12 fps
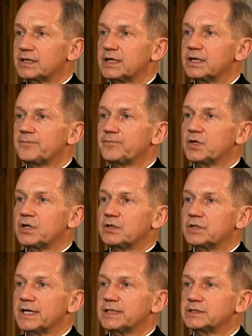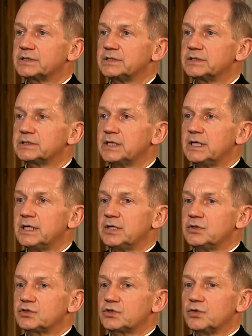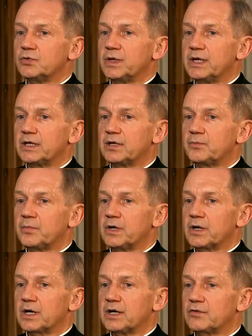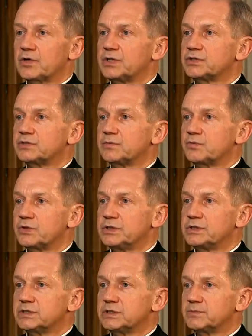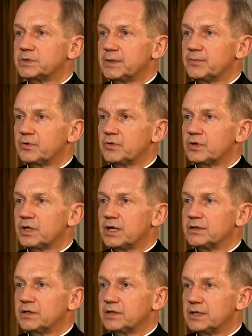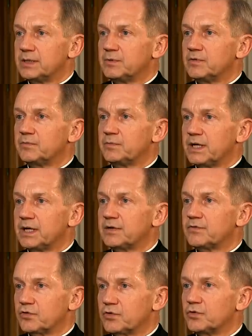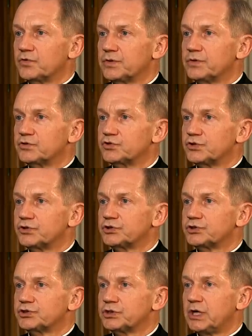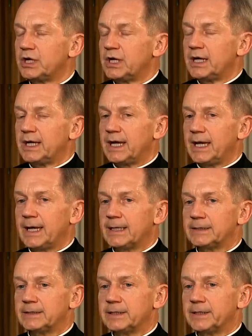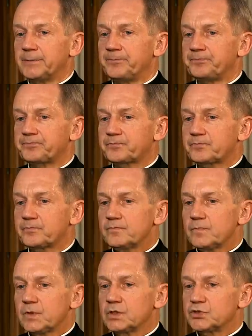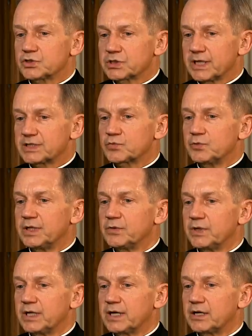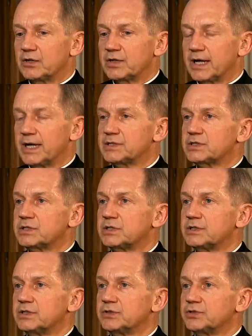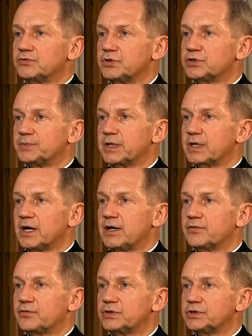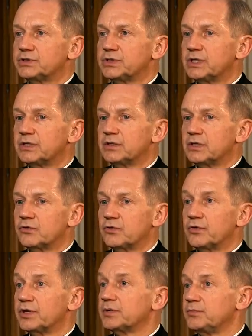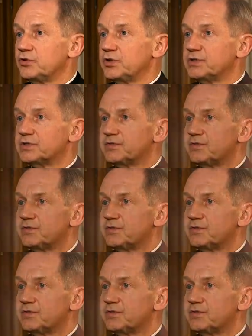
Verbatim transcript: at that in our diocese. So we had our convocation of priests in September on the theme of planning for growth in the church. And just last week we had our Diocesan Adult Enrichment Conference on growing communities of